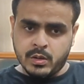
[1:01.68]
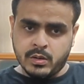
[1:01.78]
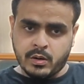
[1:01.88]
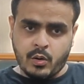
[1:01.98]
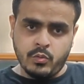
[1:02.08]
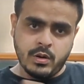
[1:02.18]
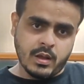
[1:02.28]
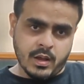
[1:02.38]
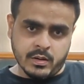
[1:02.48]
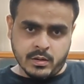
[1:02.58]
in a round
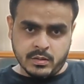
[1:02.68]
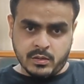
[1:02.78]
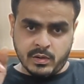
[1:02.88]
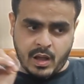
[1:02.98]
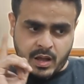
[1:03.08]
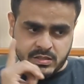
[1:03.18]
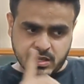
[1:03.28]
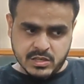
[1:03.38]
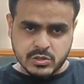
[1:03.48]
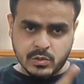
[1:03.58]
and they will
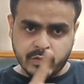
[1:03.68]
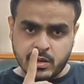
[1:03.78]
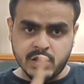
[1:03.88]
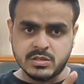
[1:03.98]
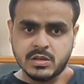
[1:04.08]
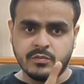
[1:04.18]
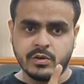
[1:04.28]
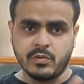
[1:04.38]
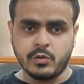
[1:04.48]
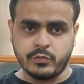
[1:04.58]
ask
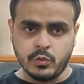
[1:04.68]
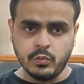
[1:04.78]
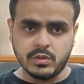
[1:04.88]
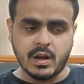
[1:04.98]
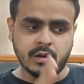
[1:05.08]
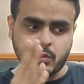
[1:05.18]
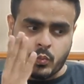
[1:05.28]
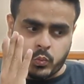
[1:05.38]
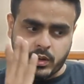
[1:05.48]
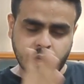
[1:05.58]
every one of you
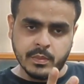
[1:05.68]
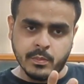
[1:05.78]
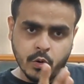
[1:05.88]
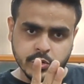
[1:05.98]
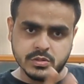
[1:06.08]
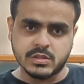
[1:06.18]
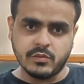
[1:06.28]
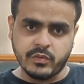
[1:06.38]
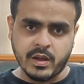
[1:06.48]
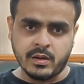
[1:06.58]
that tell me about
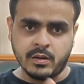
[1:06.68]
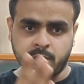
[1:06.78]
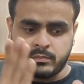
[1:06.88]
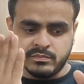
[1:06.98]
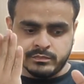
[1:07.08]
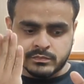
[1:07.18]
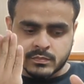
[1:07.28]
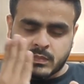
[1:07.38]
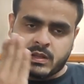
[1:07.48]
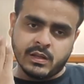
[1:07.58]
yourself, and
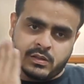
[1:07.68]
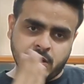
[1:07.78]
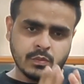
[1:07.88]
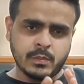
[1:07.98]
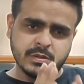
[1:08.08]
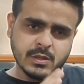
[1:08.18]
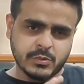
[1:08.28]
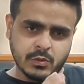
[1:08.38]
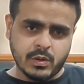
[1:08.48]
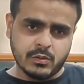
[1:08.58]
then there will be
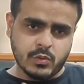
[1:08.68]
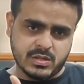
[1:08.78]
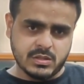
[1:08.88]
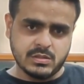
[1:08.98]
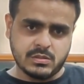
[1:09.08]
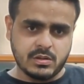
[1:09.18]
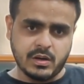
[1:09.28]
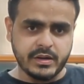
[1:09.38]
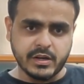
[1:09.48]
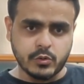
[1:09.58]
subsequent questions
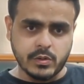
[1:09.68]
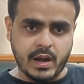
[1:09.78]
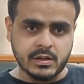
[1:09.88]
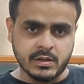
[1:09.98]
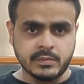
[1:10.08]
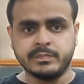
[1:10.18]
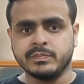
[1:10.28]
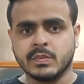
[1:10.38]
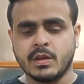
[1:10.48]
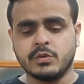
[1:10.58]
related to that.
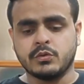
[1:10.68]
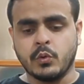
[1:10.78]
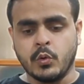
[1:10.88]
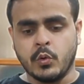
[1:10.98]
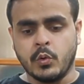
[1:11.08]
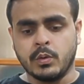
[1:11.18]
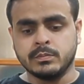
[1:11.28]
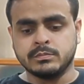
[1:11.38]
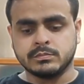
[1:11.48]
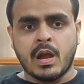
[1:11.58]
So
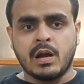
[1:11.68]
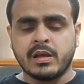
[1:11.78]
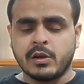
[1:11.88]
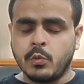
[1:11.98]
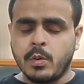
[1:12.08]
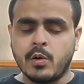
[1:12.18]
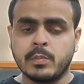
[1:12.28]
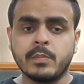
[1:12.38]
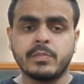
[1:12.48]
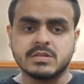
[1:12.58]
I'll tell you
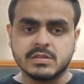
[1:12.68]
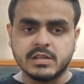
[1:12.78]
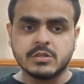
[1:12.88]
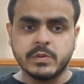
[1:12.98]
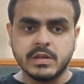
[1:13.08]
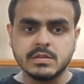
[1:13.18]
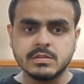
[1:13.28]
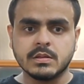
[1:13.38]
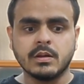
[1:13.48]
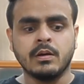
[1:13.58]
about my personal experience.